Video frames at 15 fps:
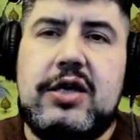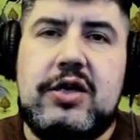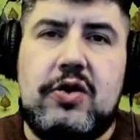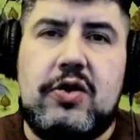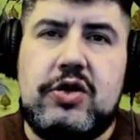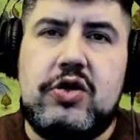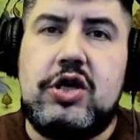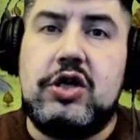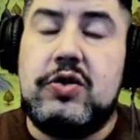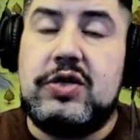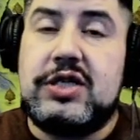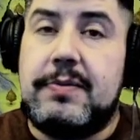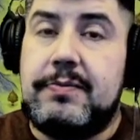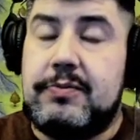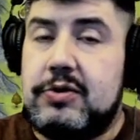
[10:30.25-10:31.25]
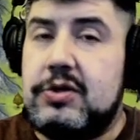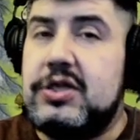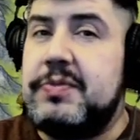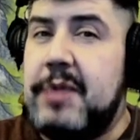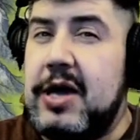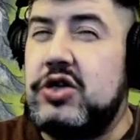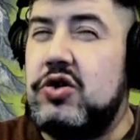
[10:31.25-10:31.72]
in
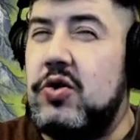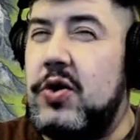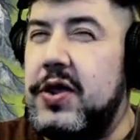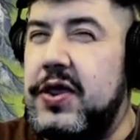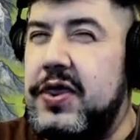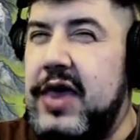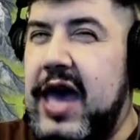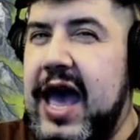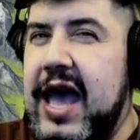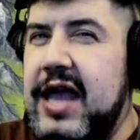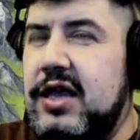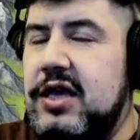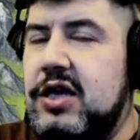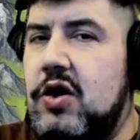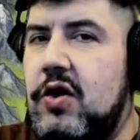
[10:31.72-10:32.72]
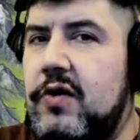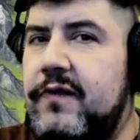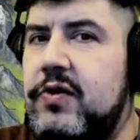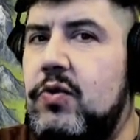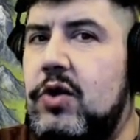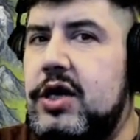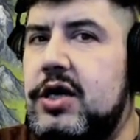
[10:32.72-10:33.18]
at the
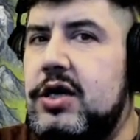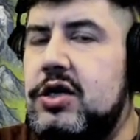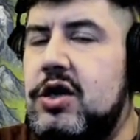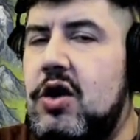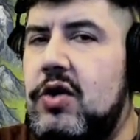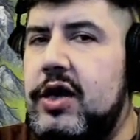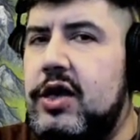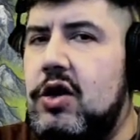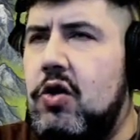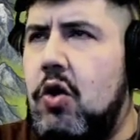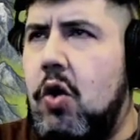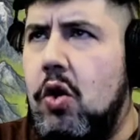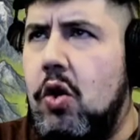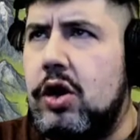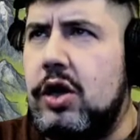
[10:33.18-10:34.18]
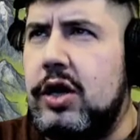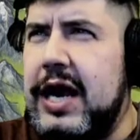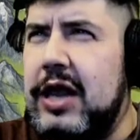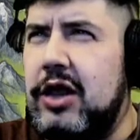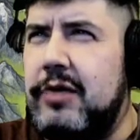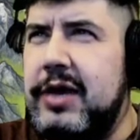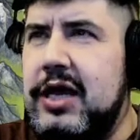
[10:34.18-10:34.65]
fork before it goes
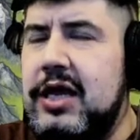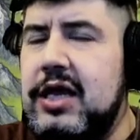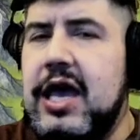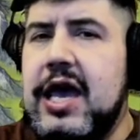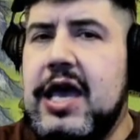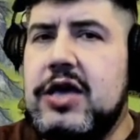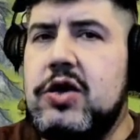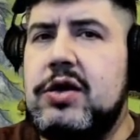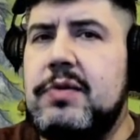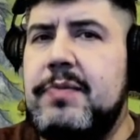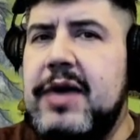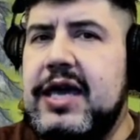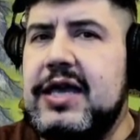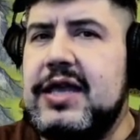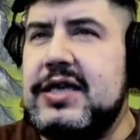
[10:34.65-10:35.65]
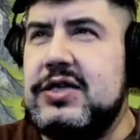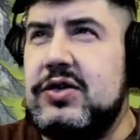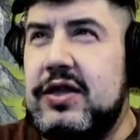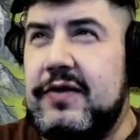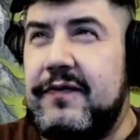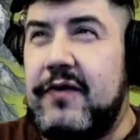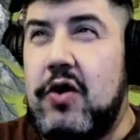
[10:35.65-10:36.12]
cascades down into the ocean through
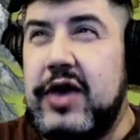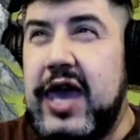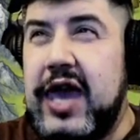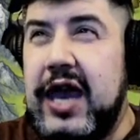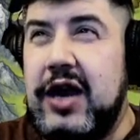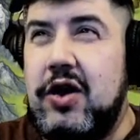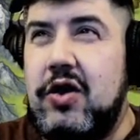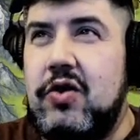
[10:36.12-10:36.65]
the waterfall.